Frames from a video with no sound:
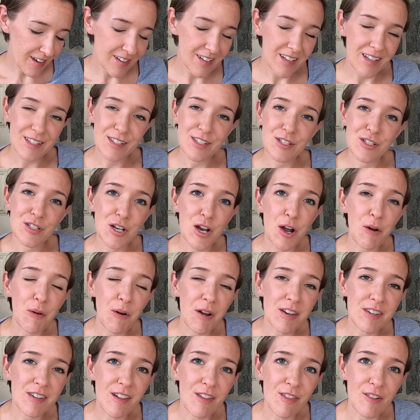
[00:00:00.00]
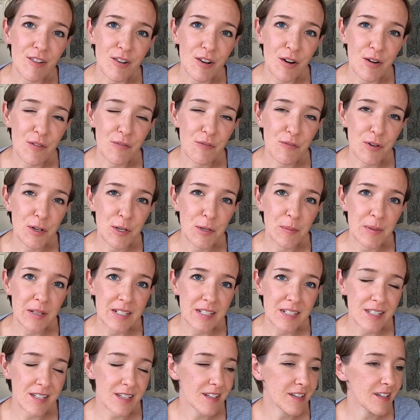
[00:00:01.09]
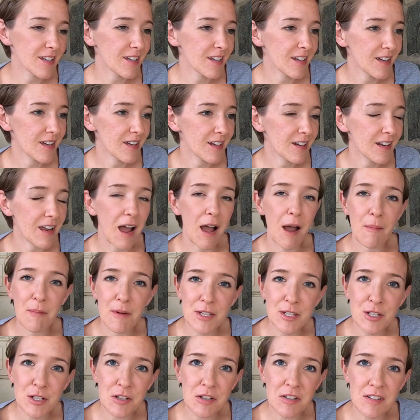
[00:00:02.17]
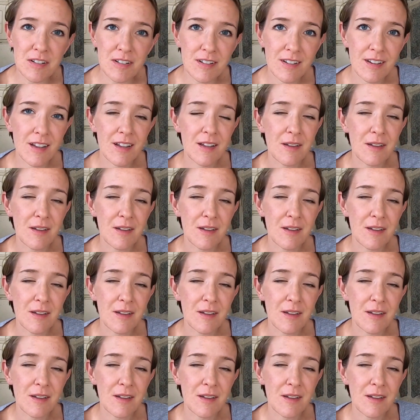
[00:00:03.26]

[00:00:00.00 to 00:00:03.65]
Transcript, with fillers: Yes, Joe, another frequent commenter,